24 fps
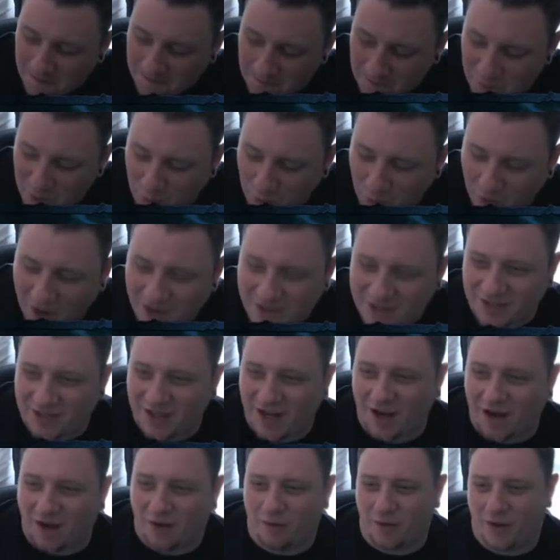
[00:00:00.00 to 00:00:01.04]
where to
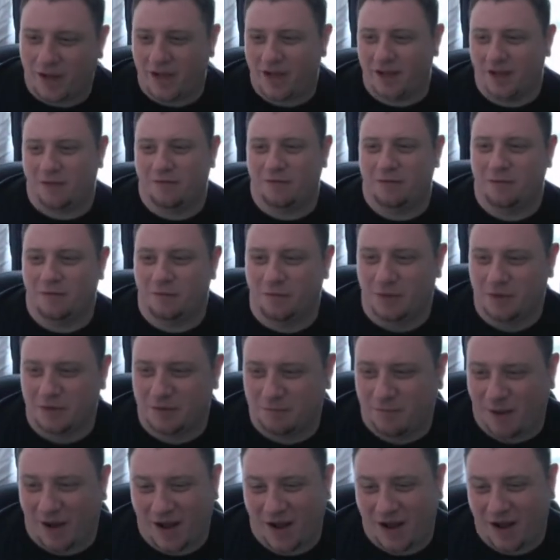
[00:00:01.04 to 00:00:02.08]
go, it
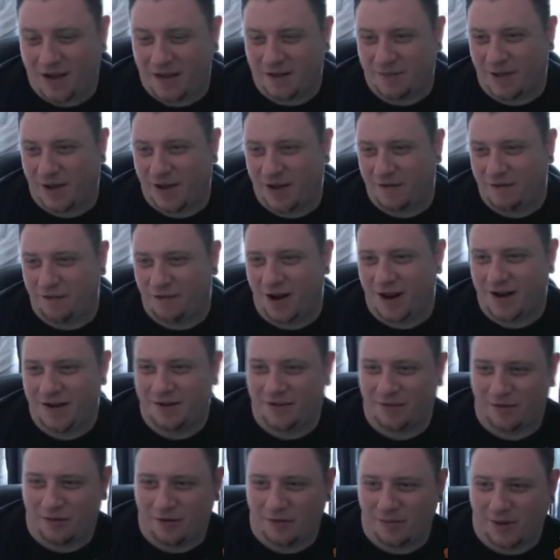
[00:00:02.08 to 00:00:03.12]
would either by a
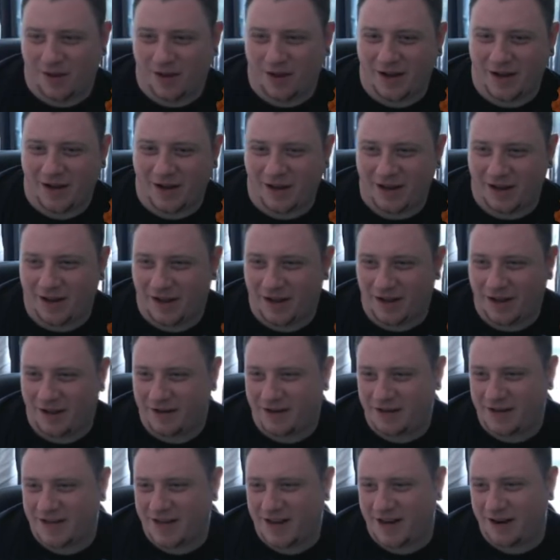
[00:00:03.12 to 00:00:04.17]
friend or by a
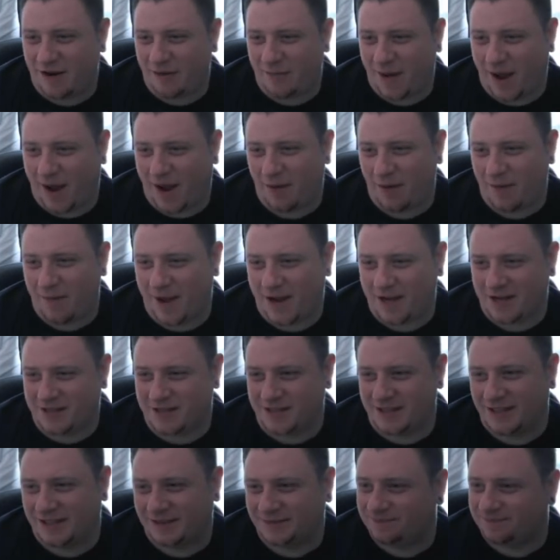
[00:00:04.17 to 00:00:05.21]
Nintendo Power
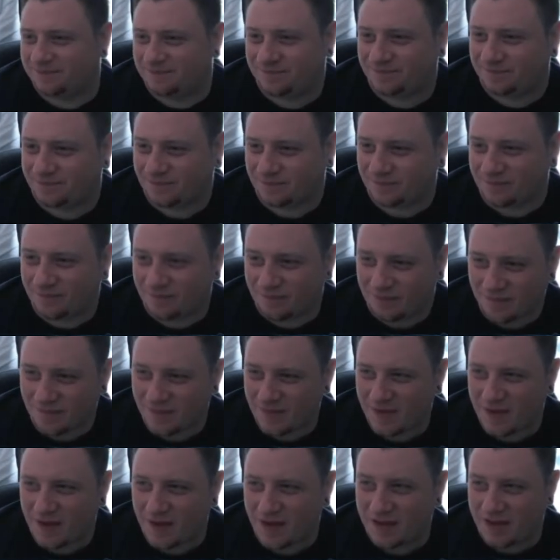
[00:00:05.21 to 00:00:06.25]
magazine.
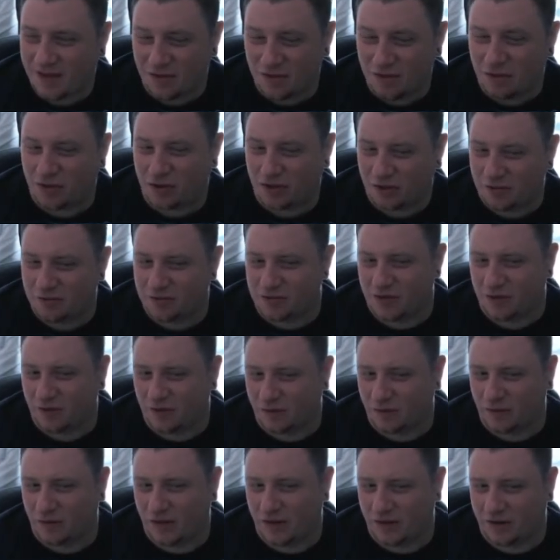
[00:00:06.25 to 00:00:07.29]
You could lose an
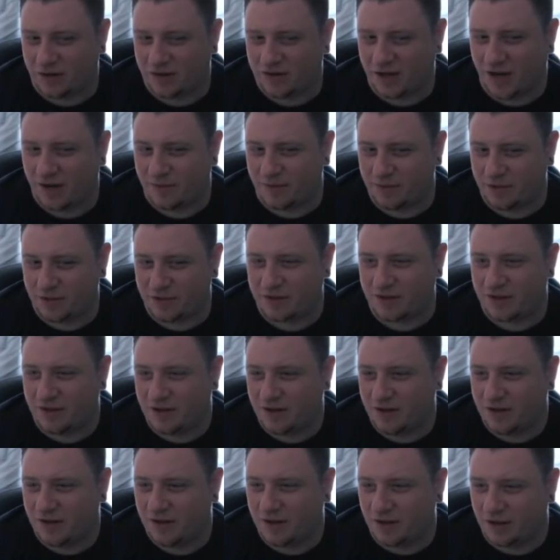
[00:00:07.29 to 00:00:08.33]
awful lot of time just
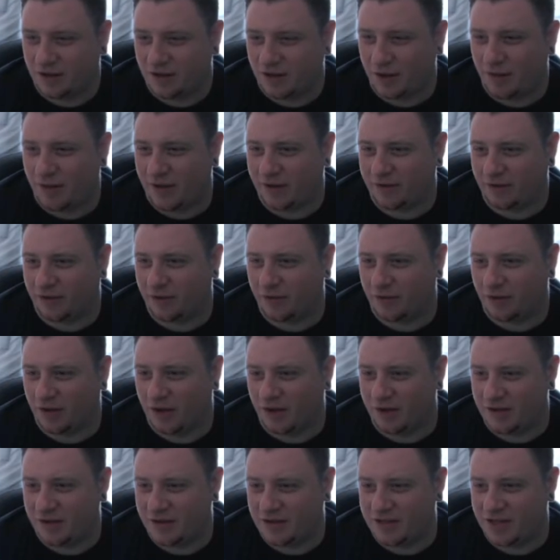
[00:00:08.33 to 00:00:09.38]
going through a
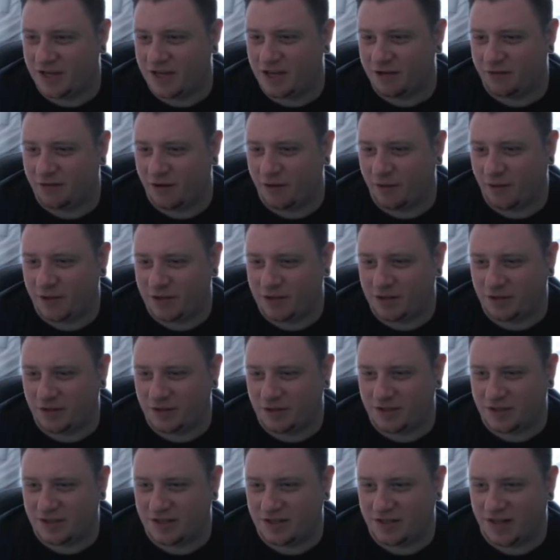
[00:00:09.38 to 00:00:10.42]
lot of the scenery, which
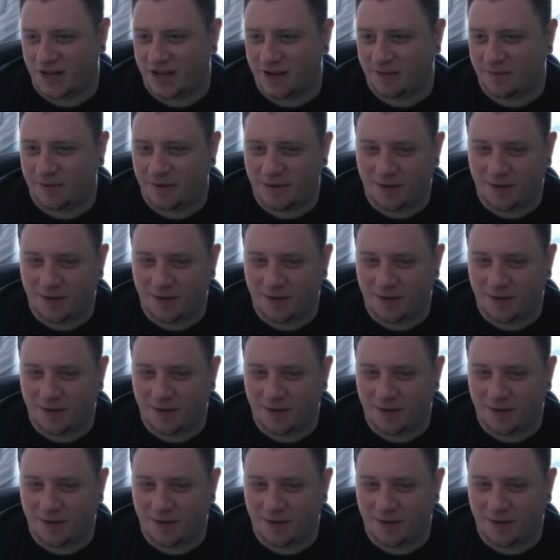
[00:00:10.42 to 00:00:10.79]
looks the same.